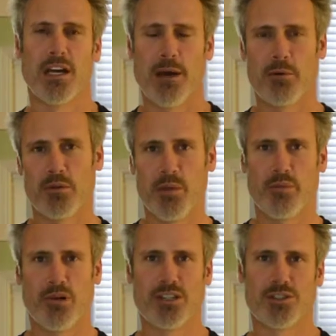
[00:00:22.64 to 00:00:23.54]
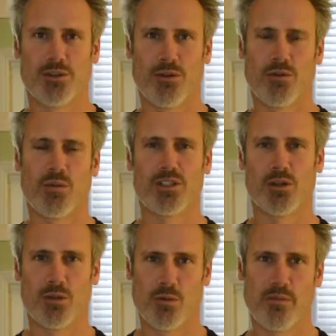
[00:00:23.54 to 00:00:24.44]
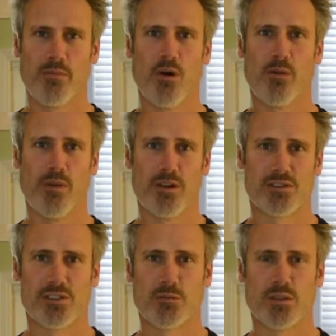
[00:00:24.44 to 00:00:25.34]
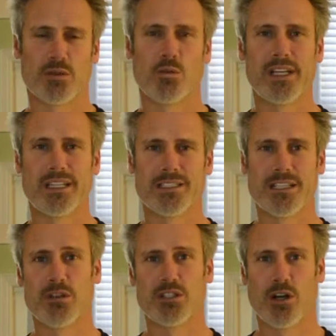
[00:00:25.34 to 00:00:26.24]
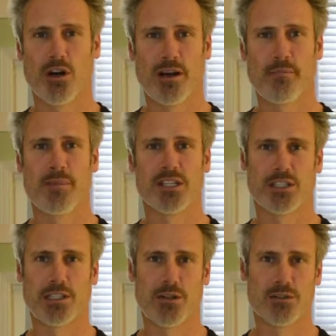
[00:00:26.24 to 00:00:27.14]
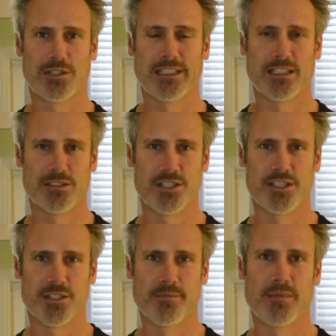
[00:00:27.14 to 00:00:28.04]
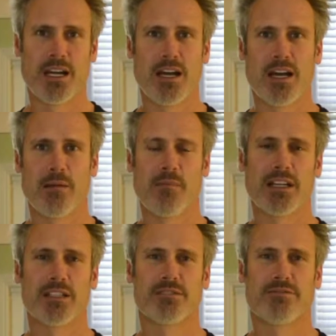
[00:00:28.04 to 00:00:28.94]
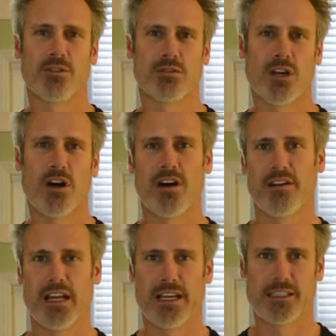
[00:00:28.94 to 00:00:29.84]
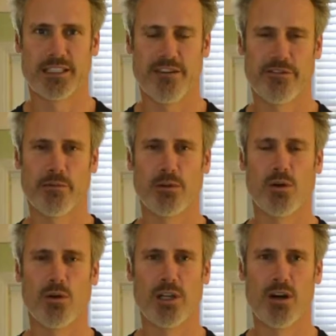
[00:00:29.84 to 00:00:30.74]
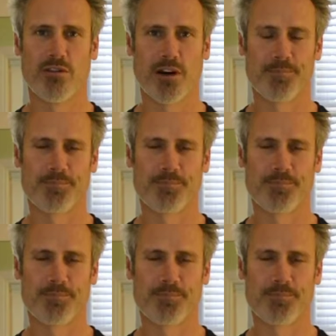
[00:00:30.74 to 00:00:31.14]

And we can be pretty sure that we're doing it with poor posture, which weakens our entire musculoskeletal system, making us feel tired and uncomfortable all over.